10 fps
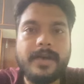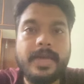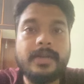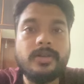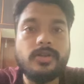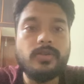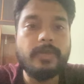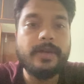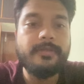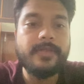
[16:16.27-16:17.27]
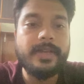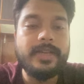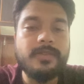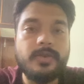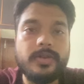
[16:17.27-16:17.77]
back to my file
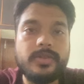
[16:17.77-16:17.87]
explorer,